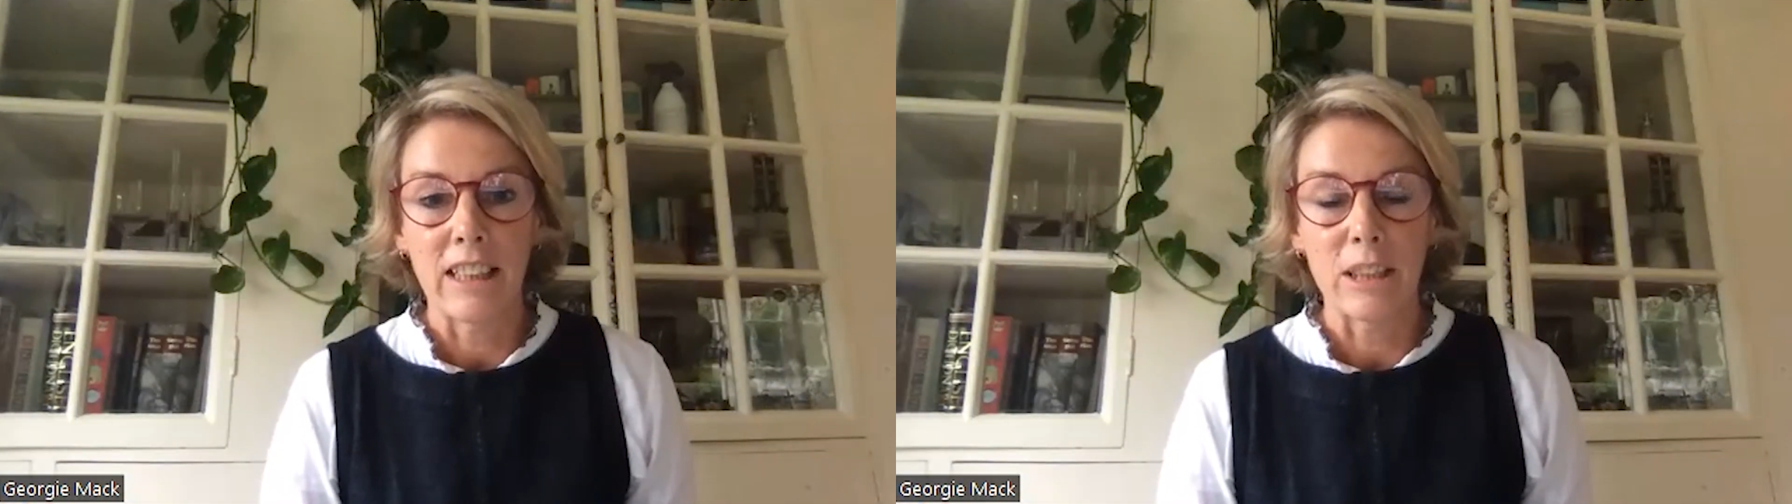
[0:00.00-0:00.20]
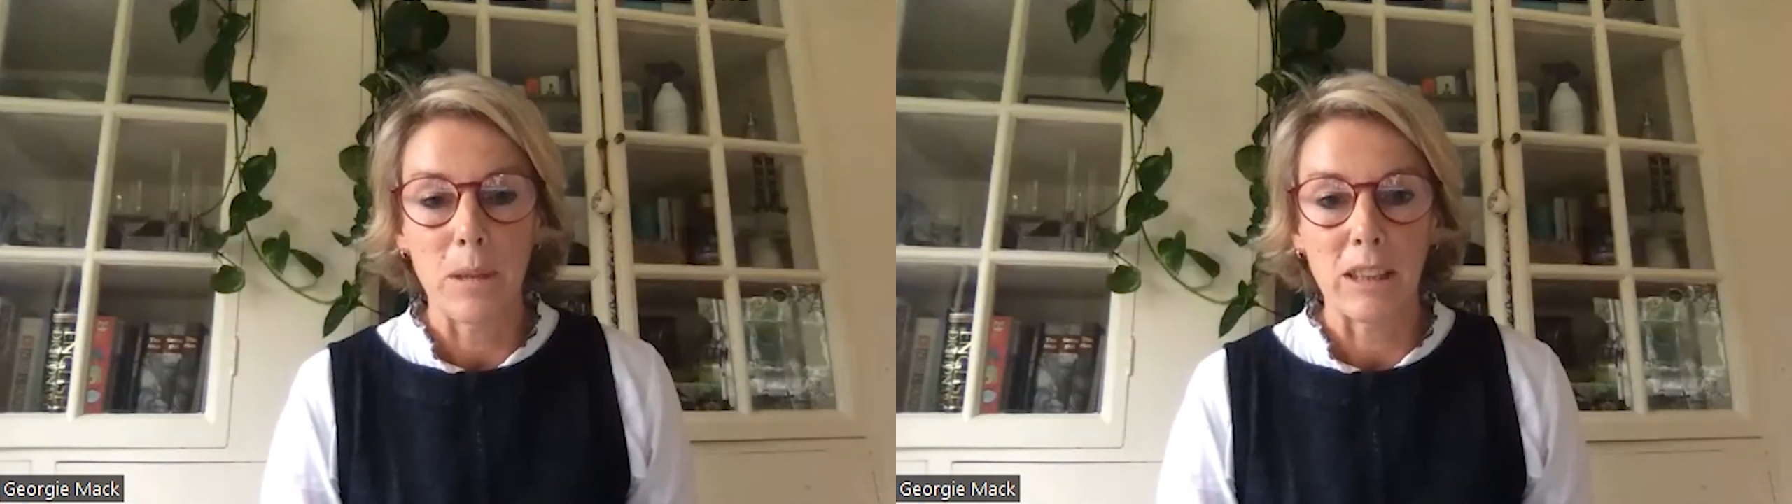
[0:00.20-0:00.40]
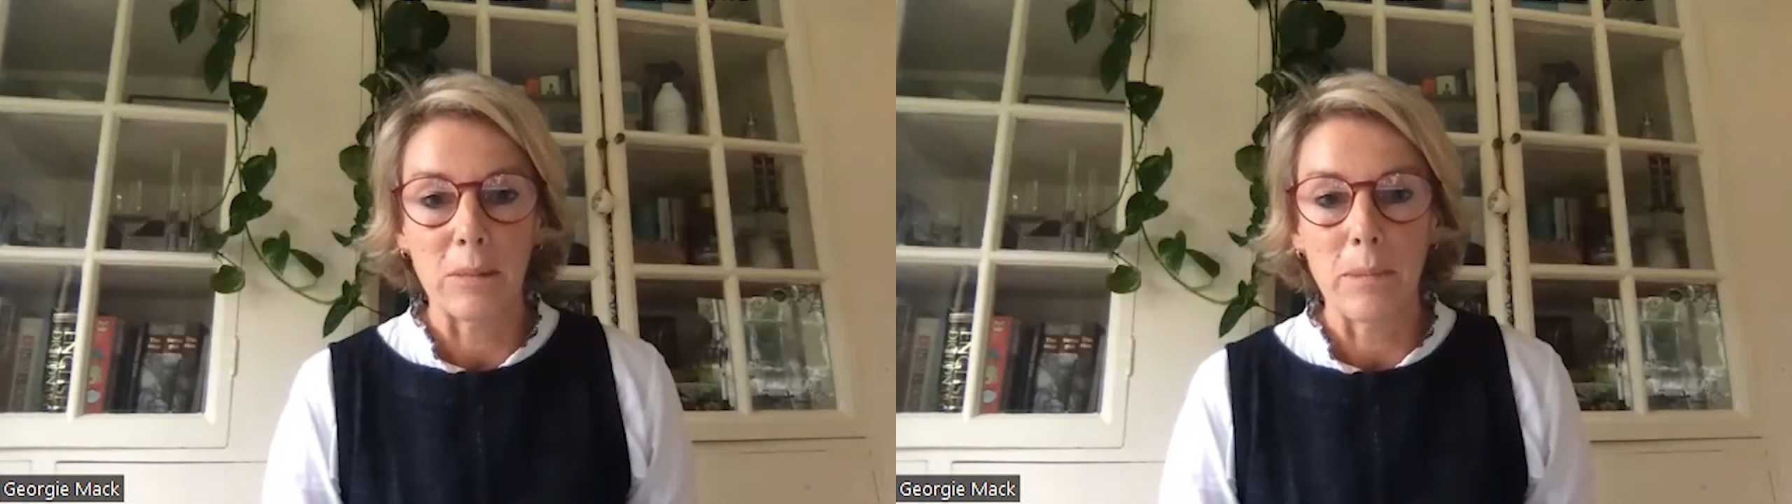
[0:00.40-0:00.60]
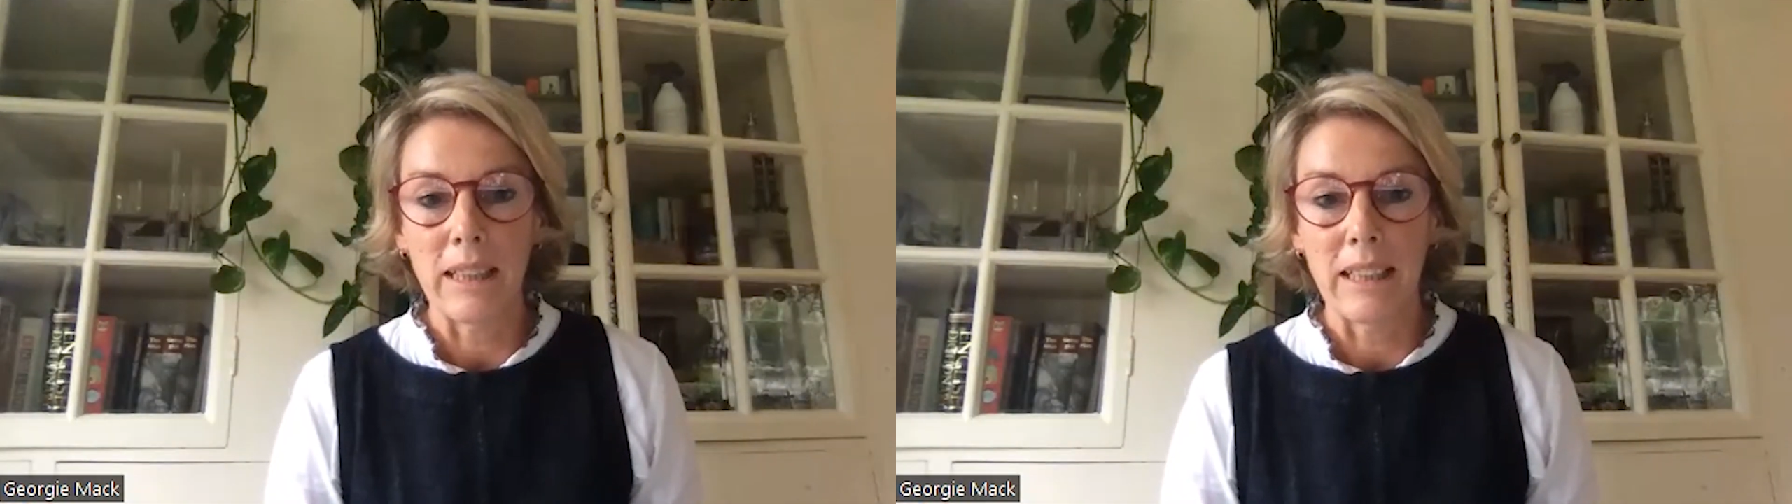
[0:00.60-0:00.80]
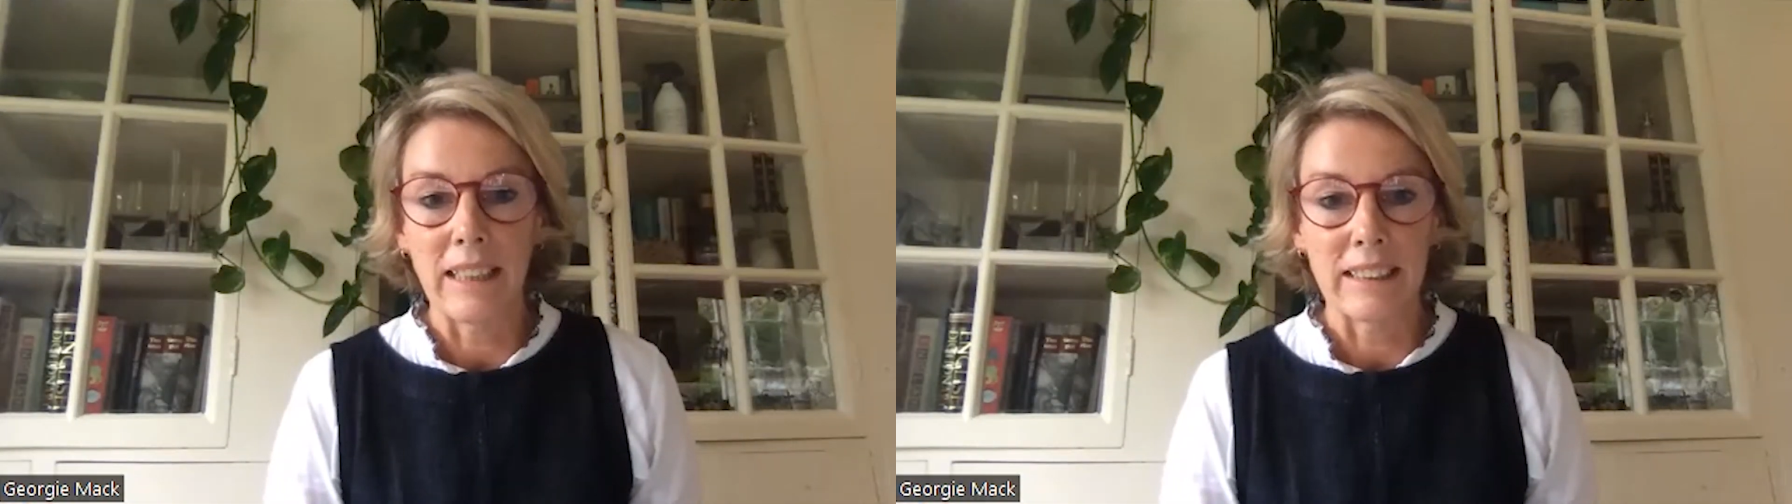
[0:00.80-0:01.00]
as much
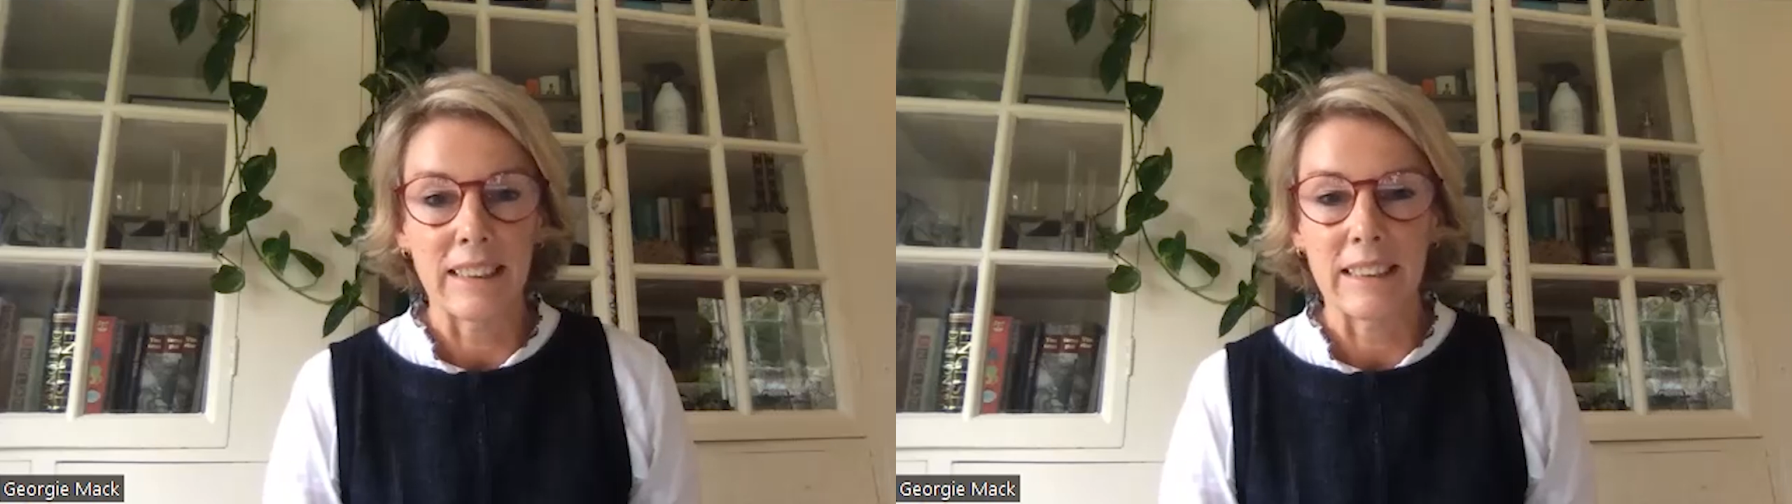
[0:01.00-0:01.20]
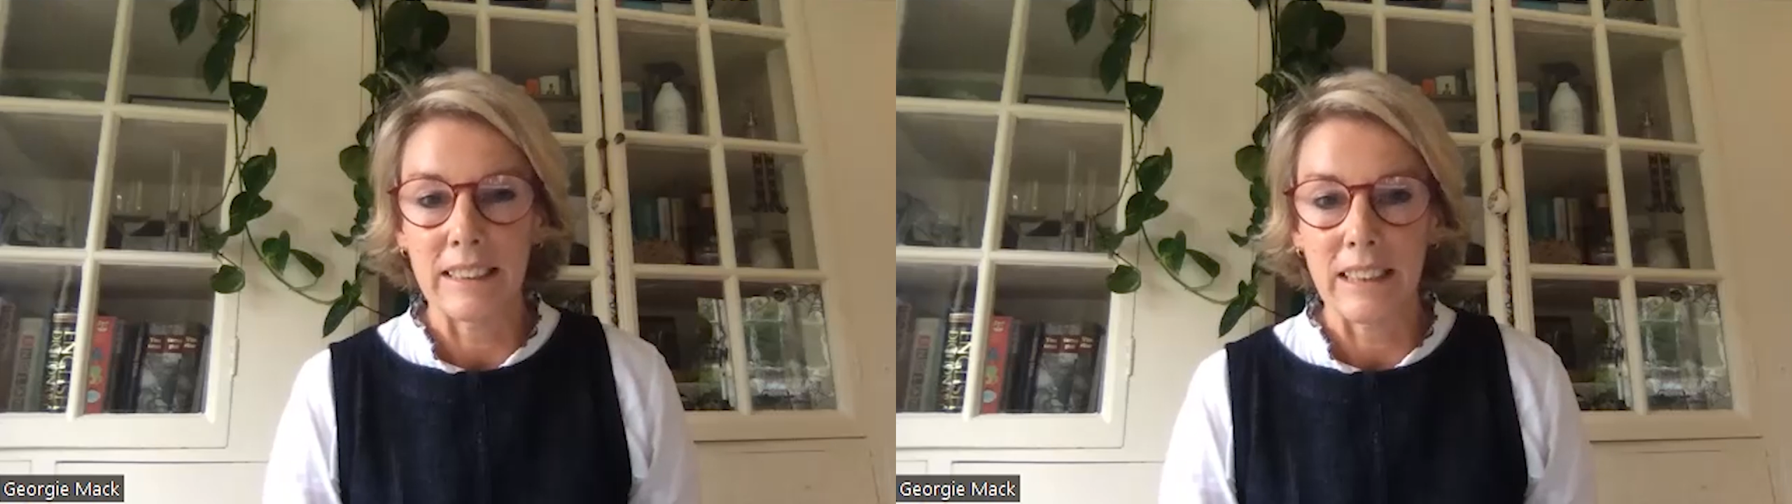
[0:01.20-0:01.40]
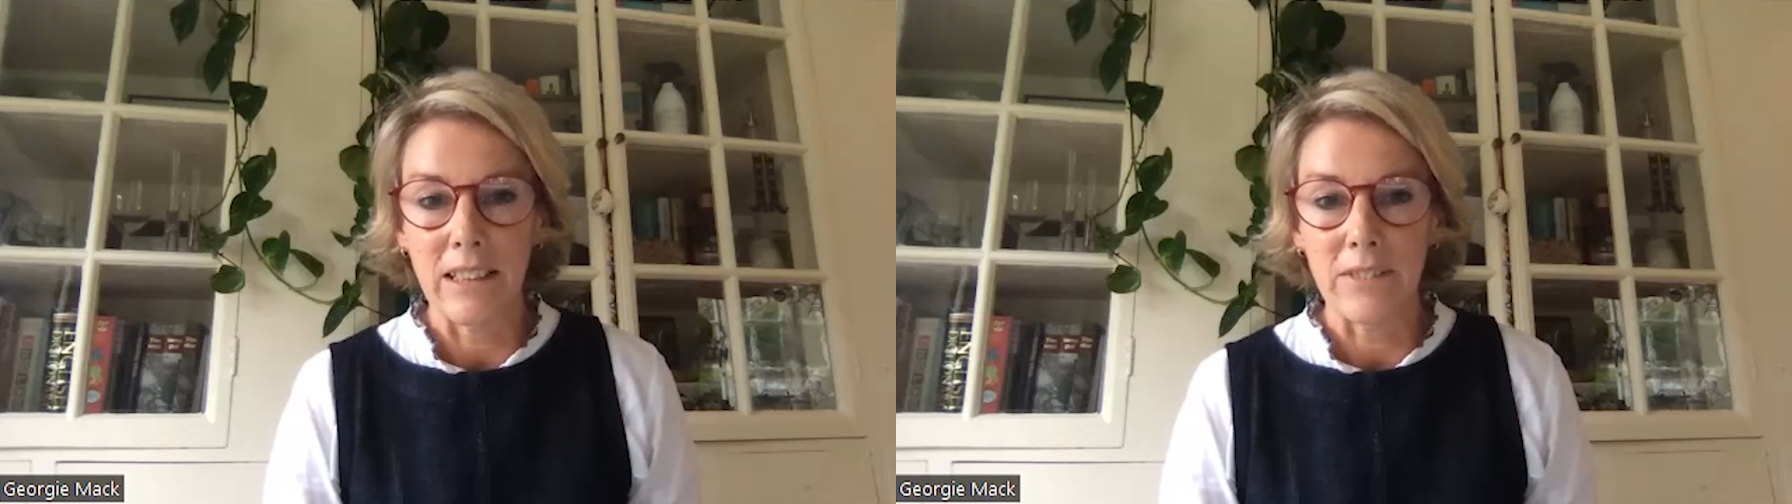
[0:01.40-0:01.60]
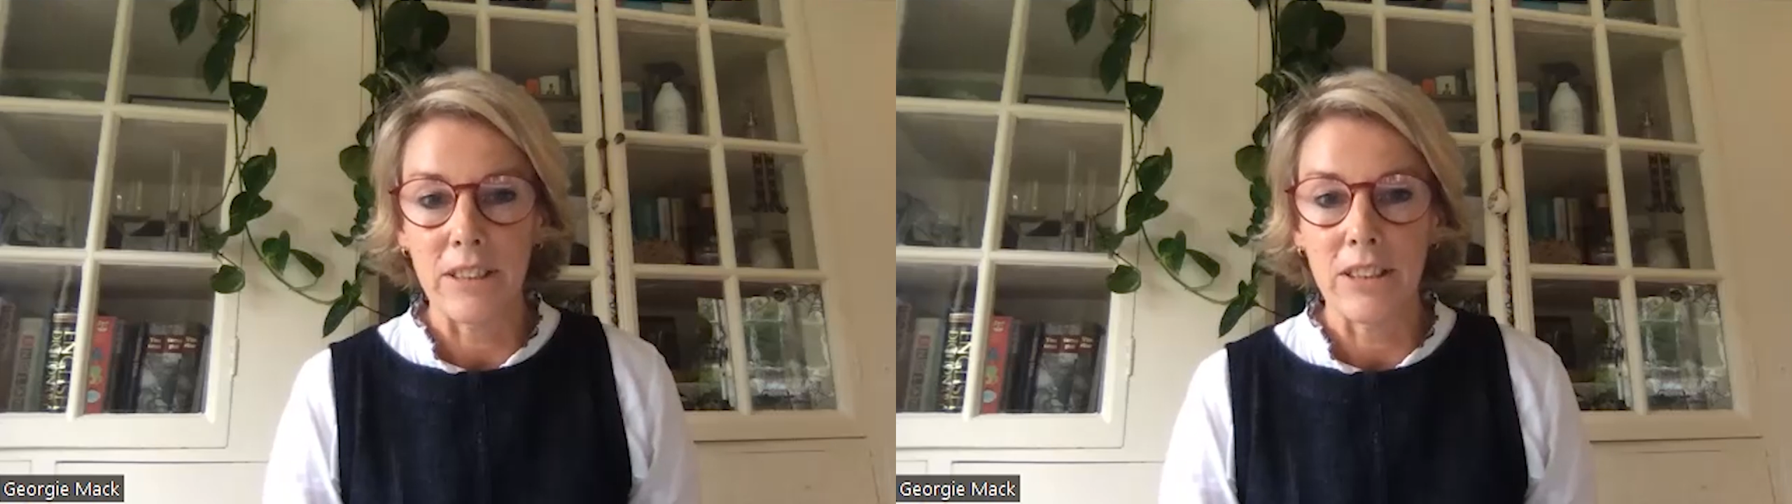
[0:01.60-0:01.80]
meaning as it deserves